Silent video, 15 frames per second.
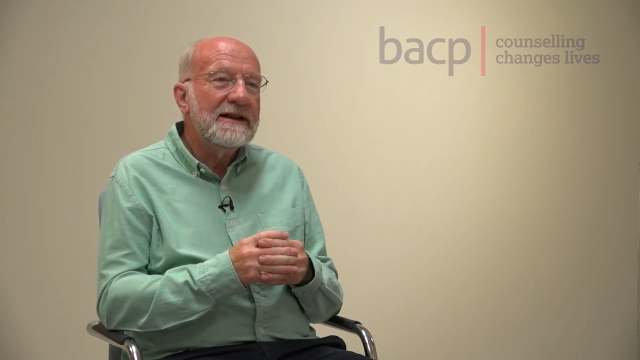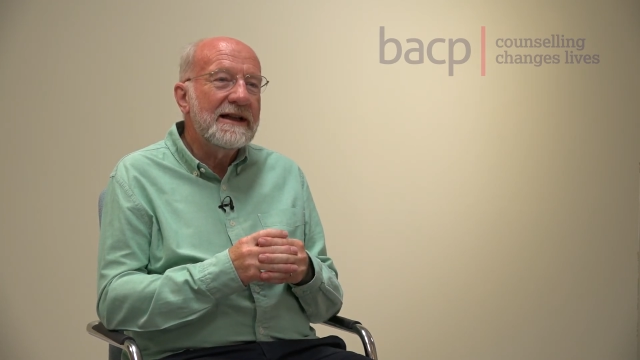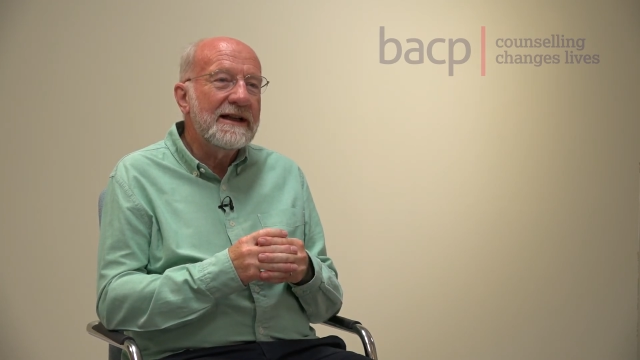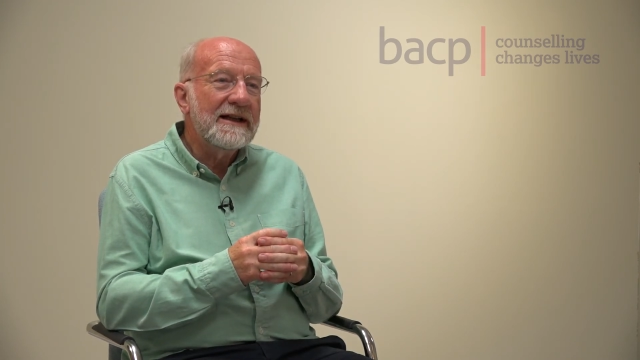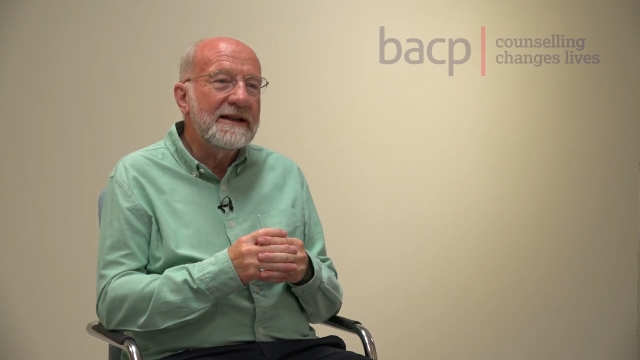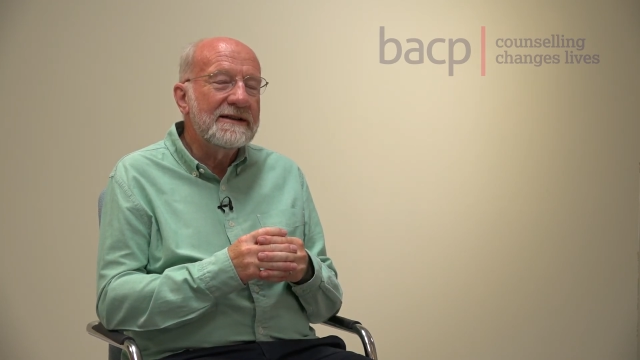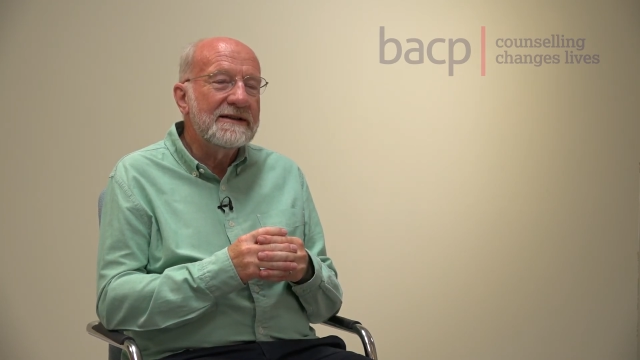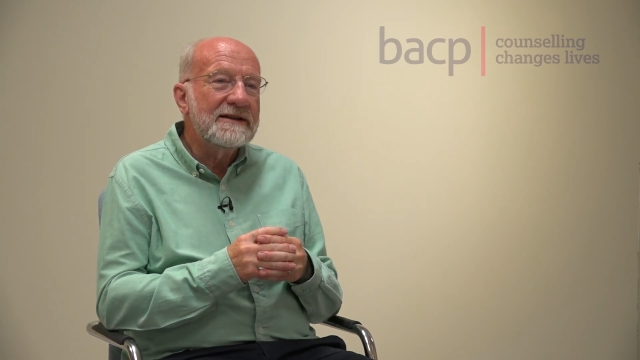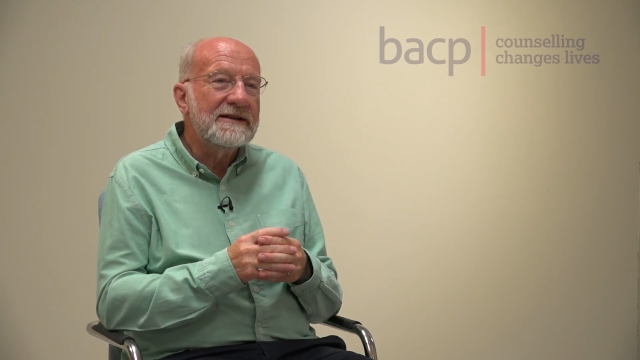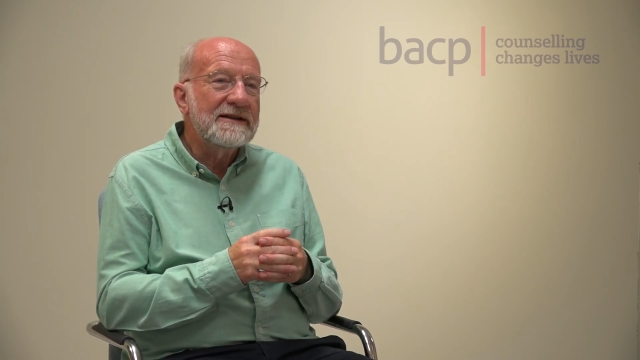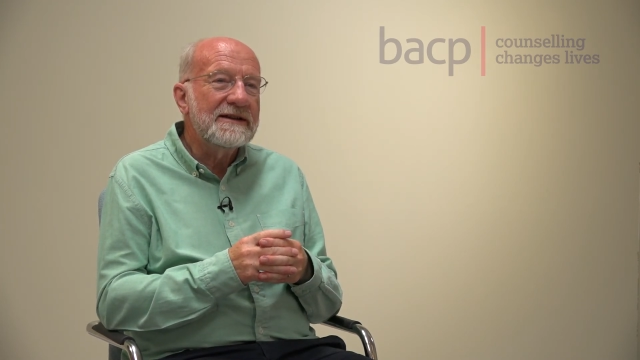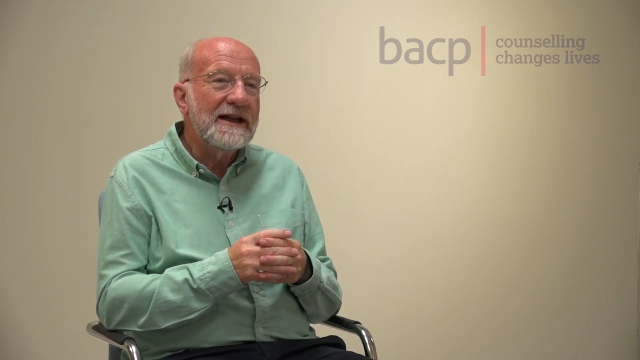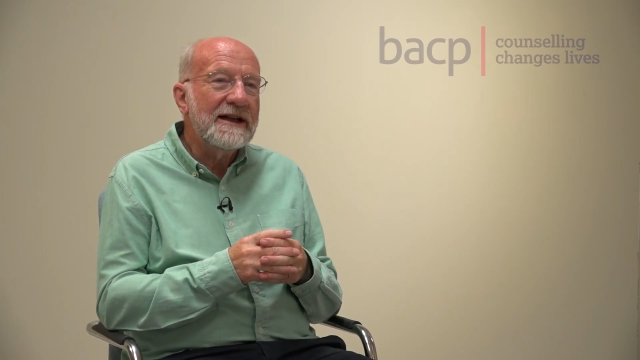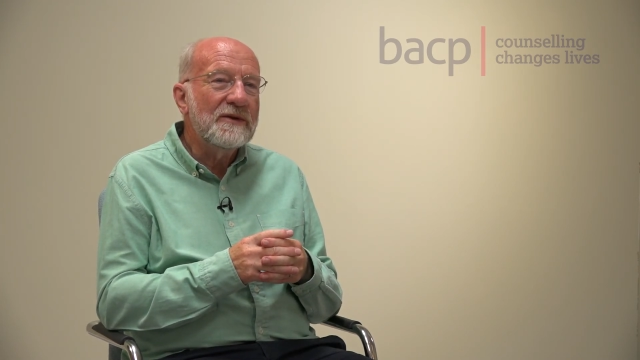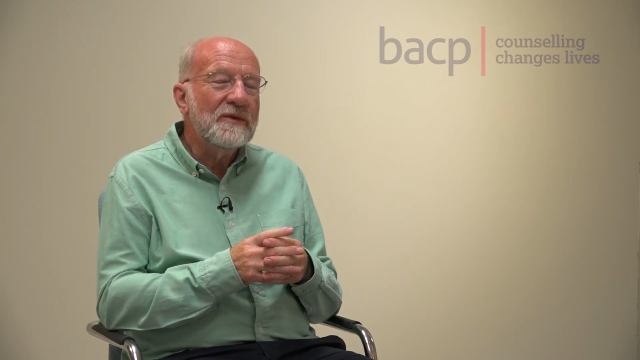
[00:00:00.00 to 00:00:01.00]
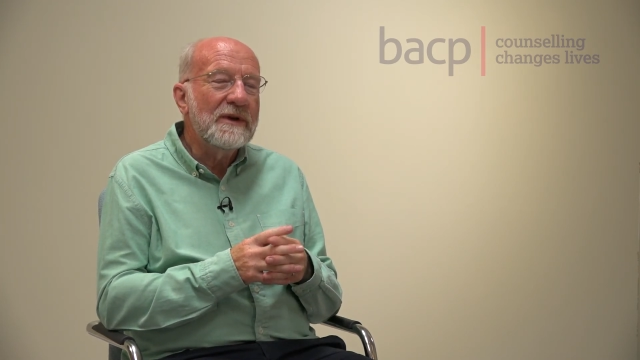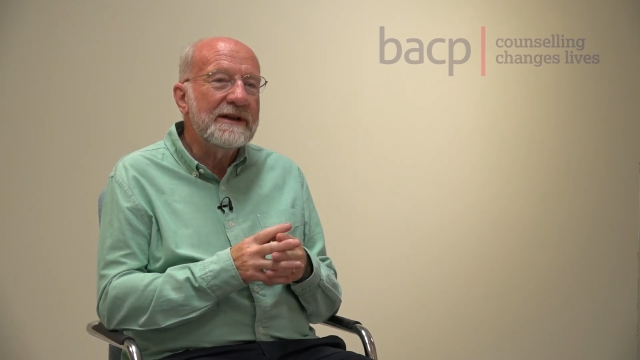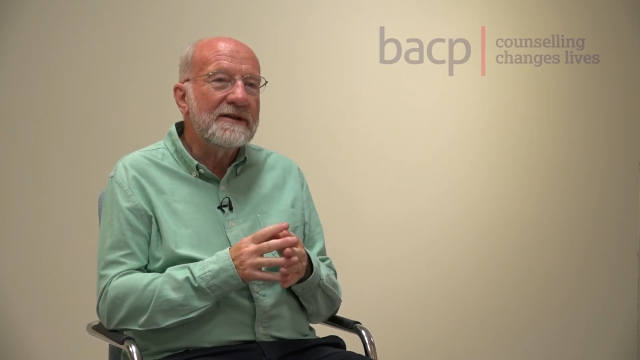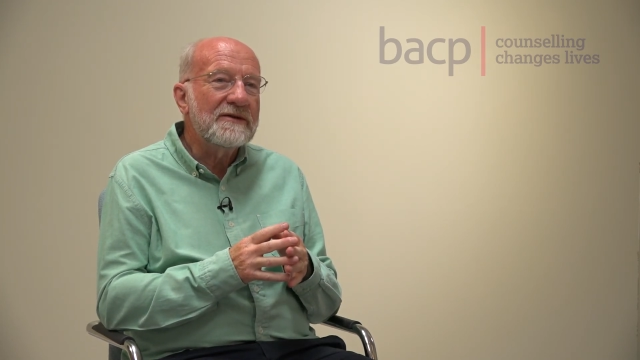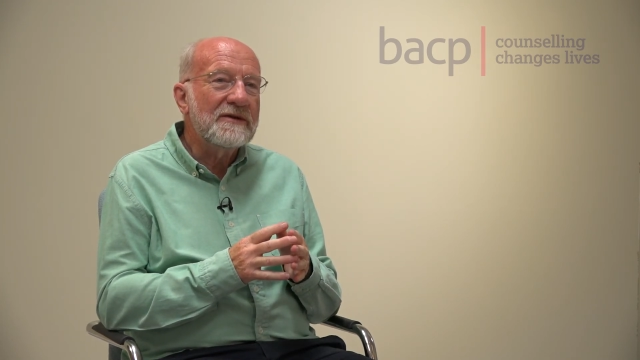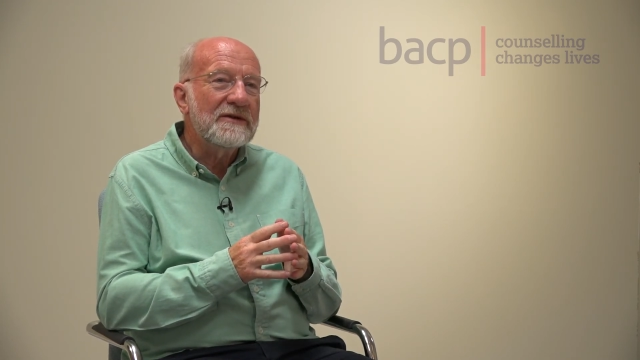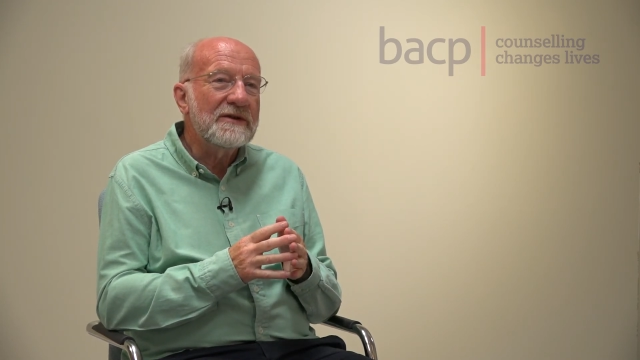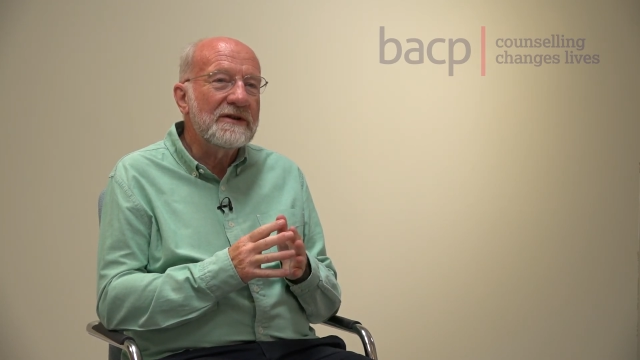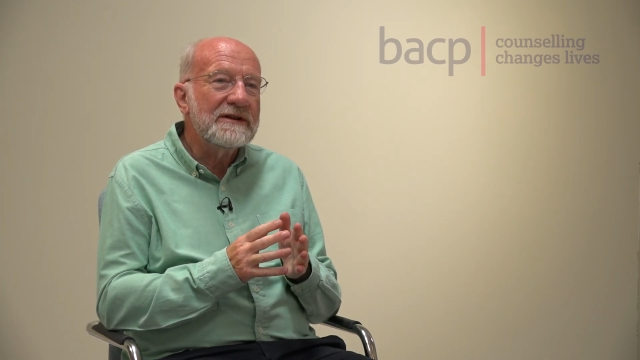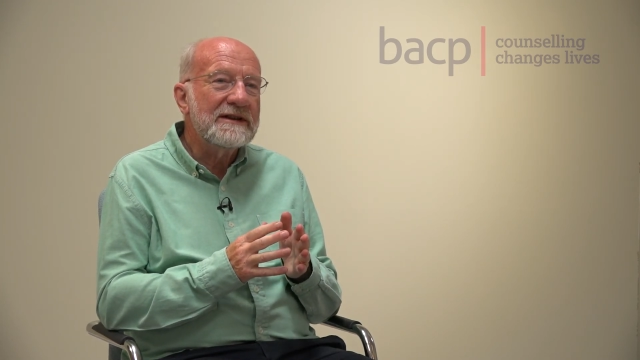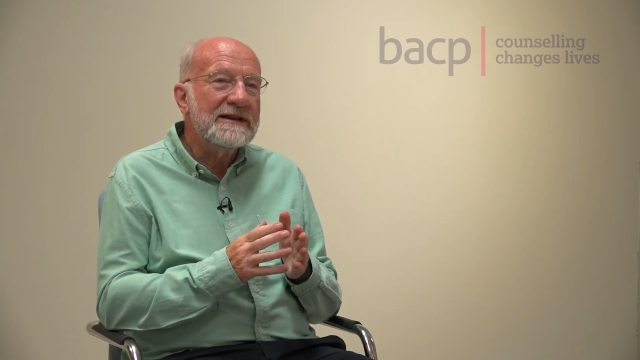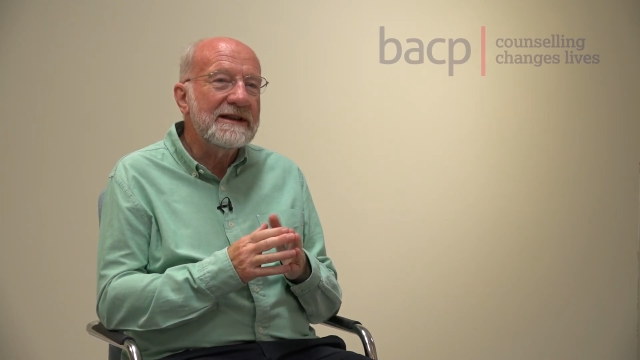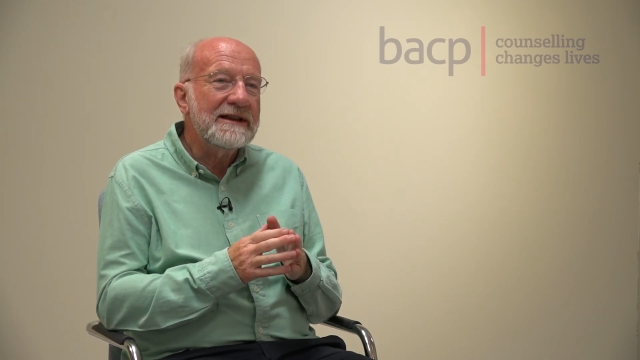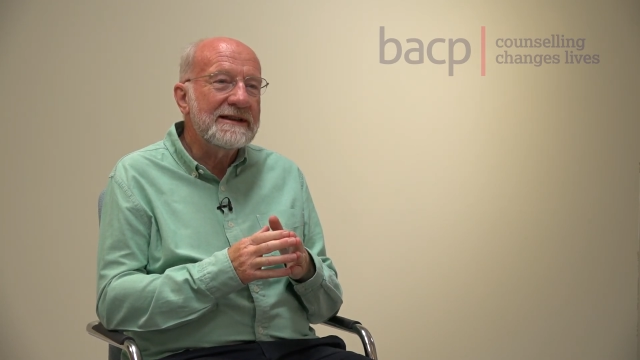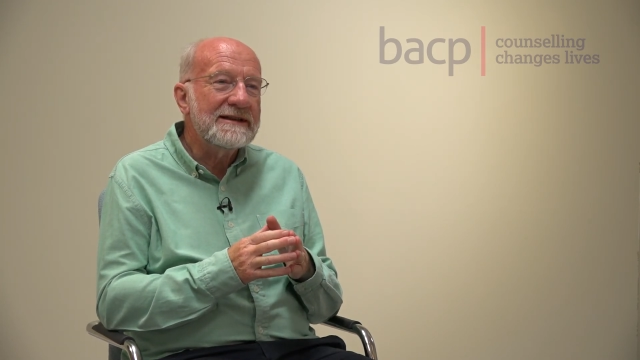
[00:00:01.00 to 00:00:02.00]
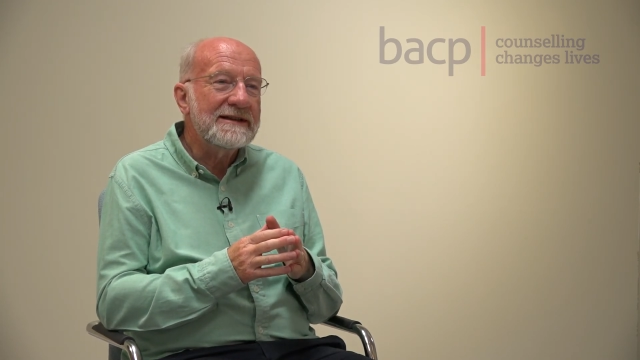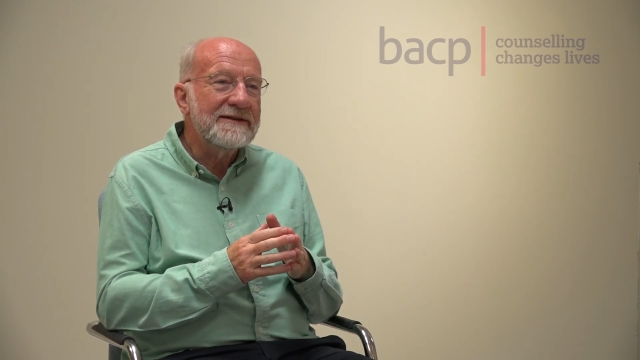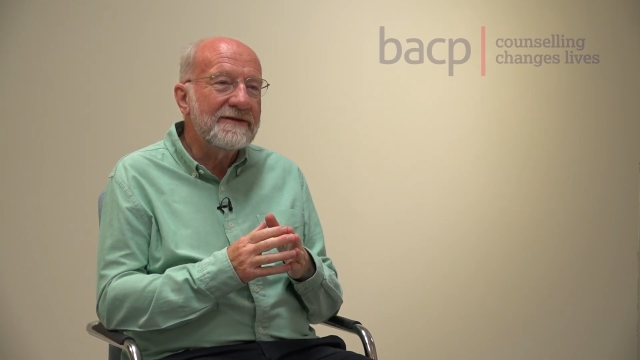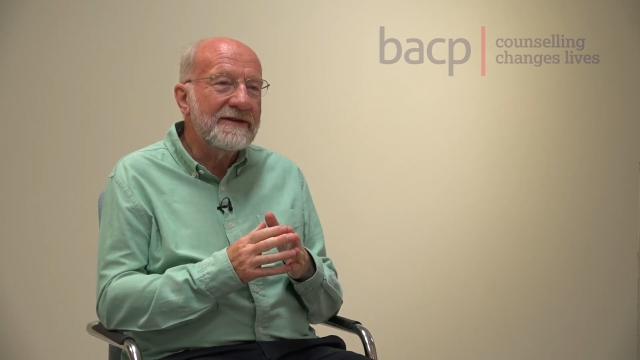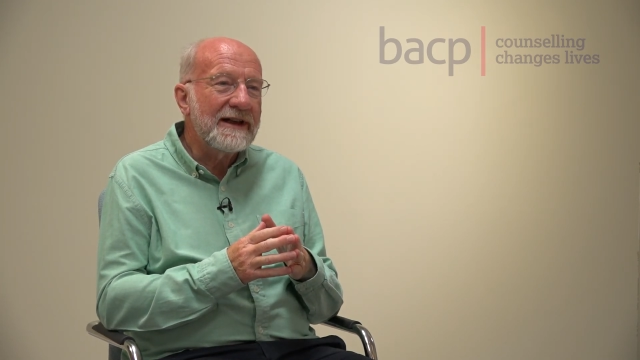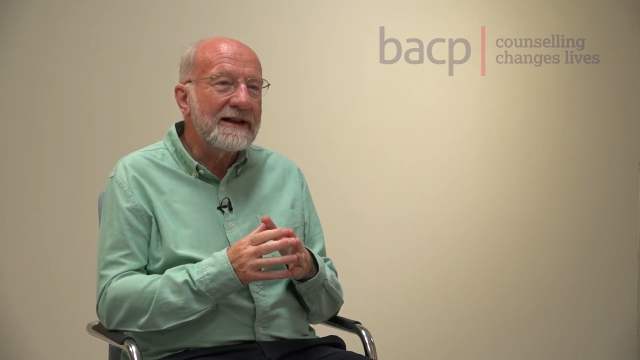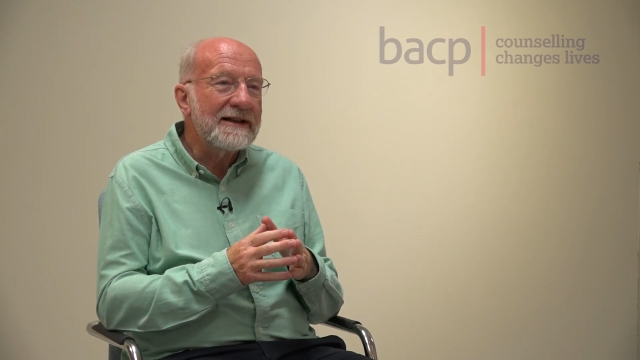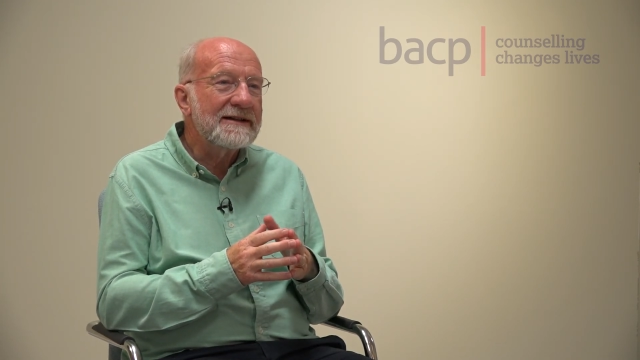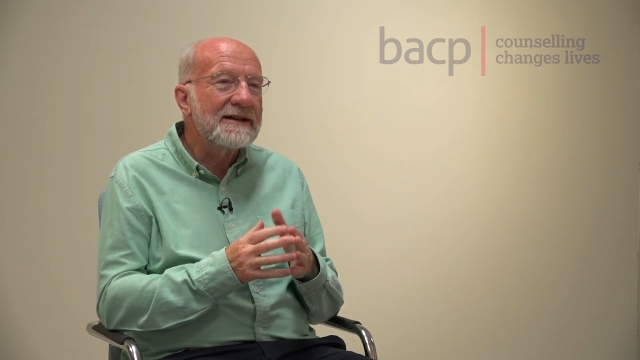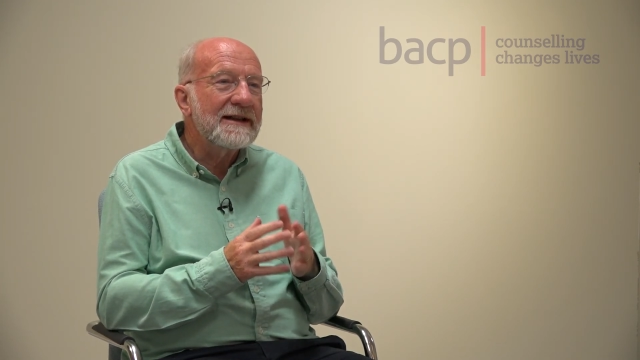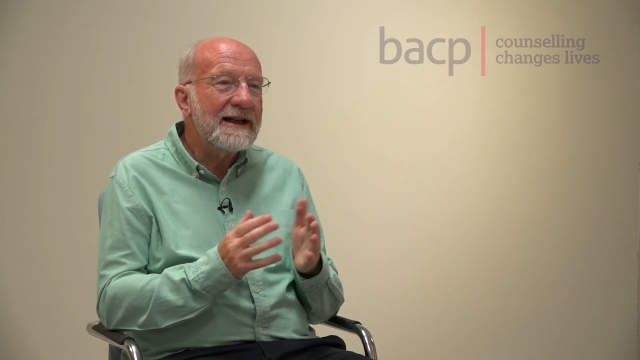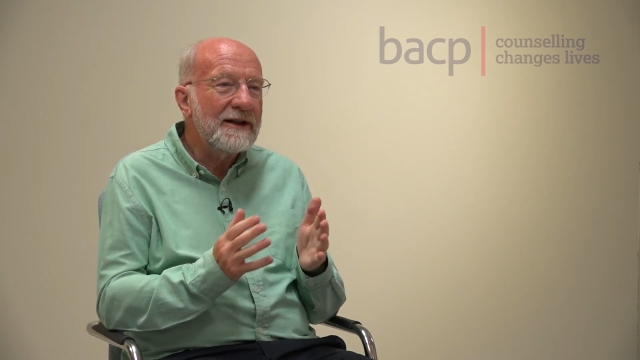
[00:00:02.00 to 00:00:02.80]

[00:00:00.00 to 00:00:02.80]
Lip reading: and to know whether or not it is in fact